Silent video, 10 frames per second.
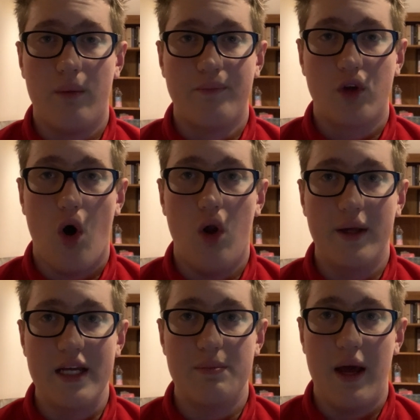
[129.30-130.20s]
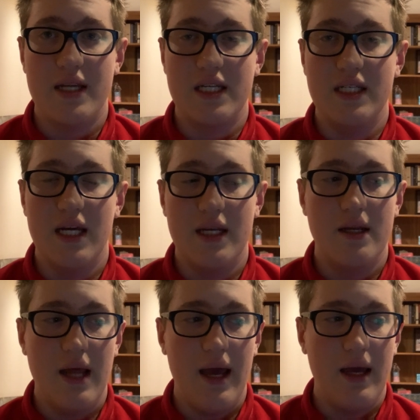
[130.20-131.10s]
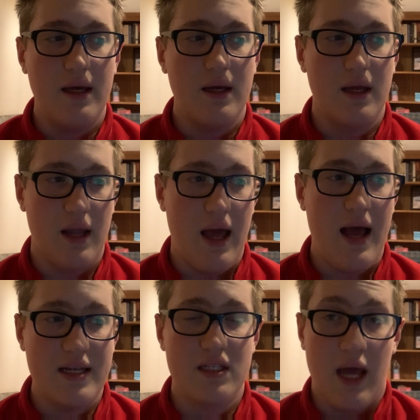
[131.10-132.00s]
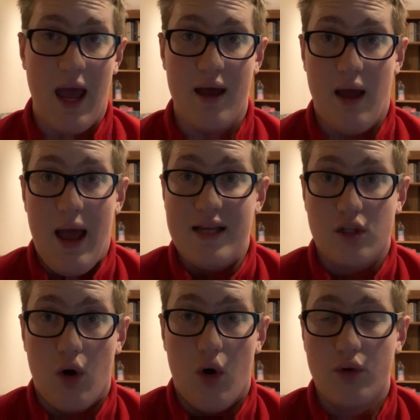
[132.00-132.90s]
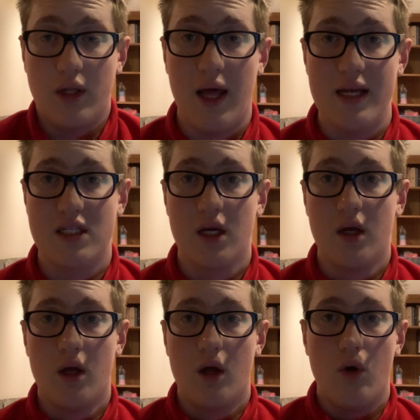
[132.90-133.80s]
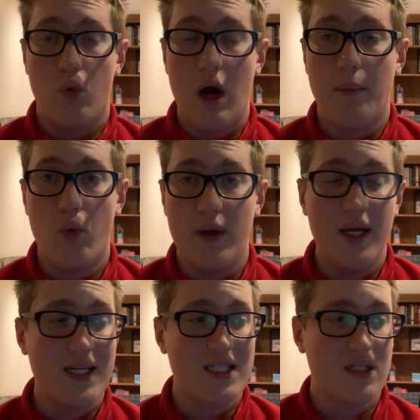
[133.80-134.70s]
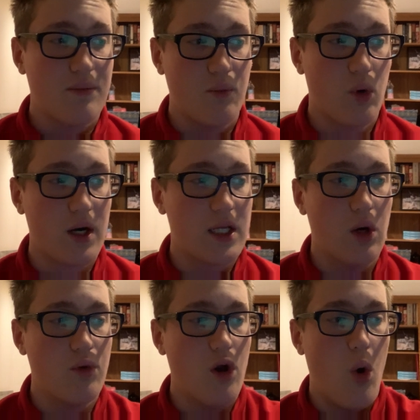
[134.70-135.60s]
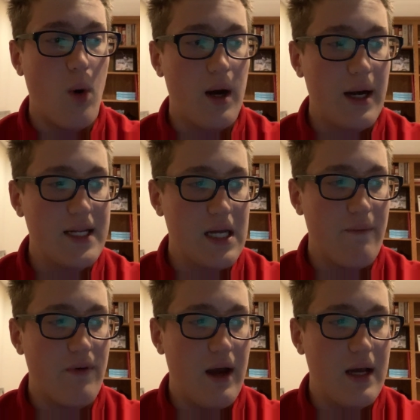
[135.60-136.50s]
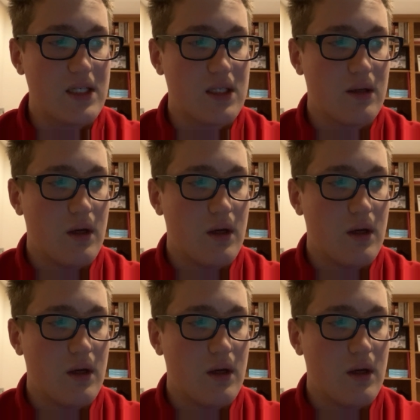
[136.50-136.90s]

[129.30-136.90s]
calling as bad as he did today, and has called the last couple weeks, we're gonna go nowhere anytime fast.